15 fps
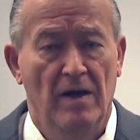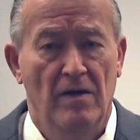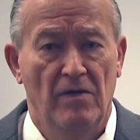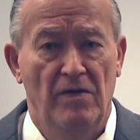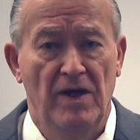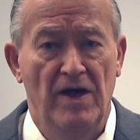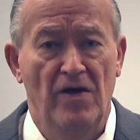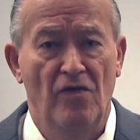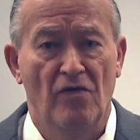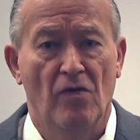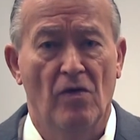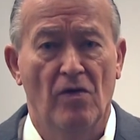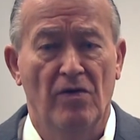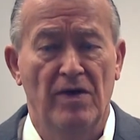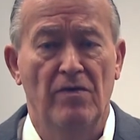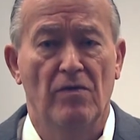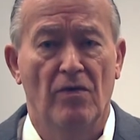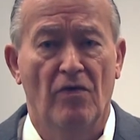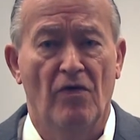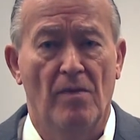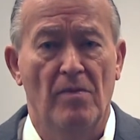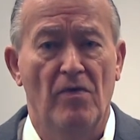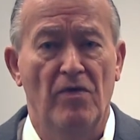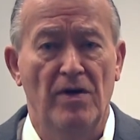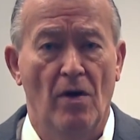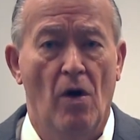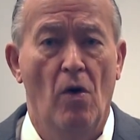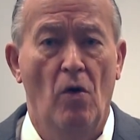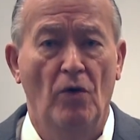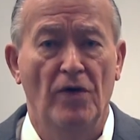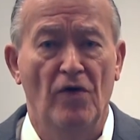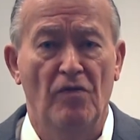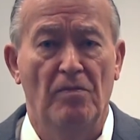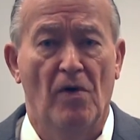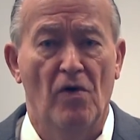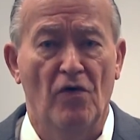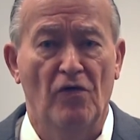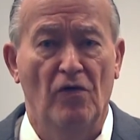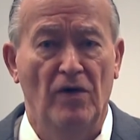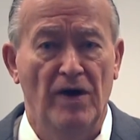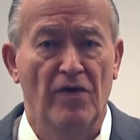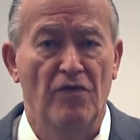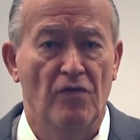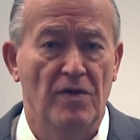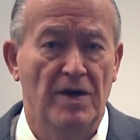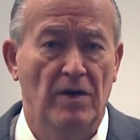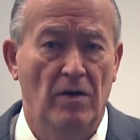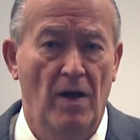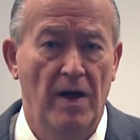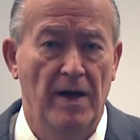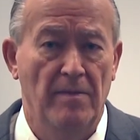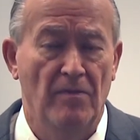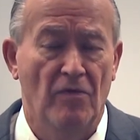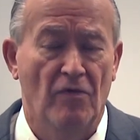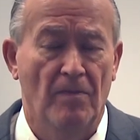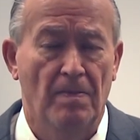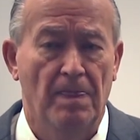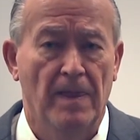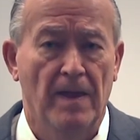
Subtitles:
These are some of the oldest personal injury claims.